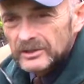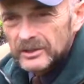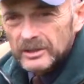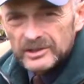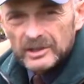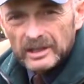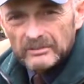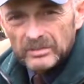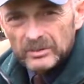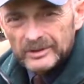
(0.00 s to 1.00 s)
to your
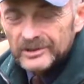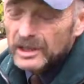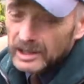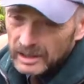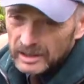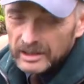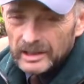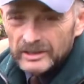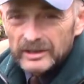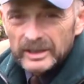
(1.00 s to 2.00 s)
sideboards,
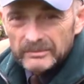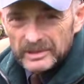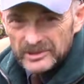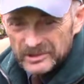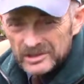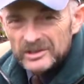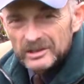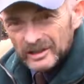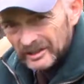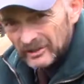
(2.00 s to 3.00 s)
and you're in business.
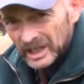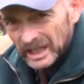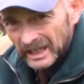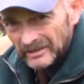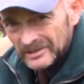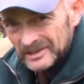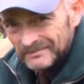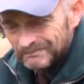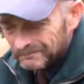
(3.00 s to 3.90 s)
You got a greenhouse.